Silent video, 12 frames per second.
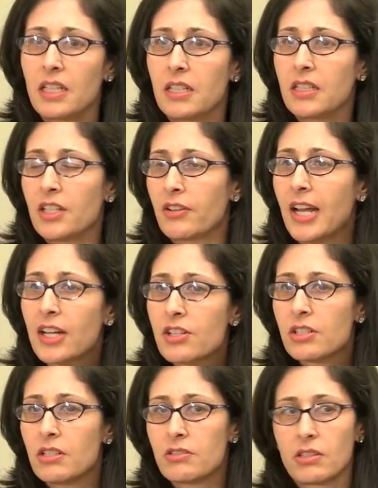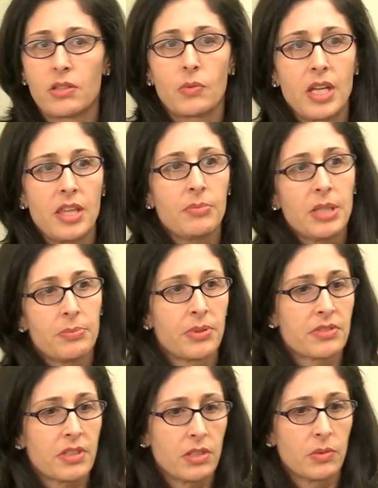and interactions and the way that people
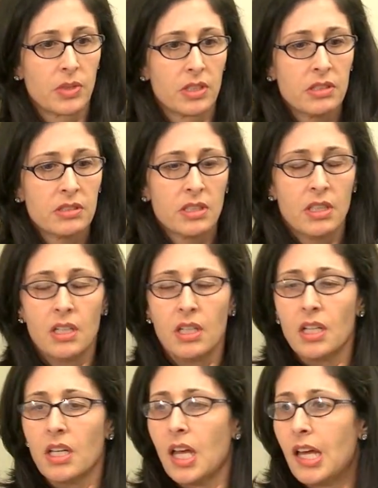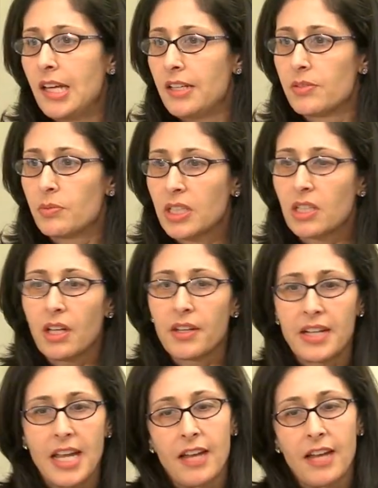see the world. And we call it an